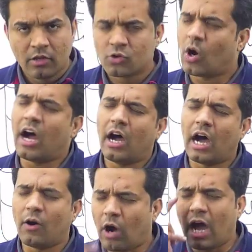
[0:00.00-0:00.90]
So
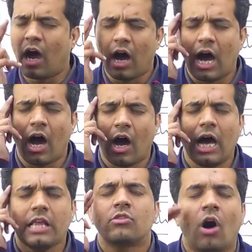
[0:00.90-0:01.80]

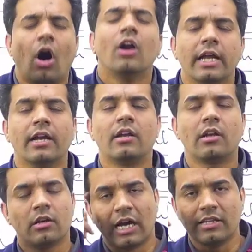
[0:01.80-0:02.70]
I thought it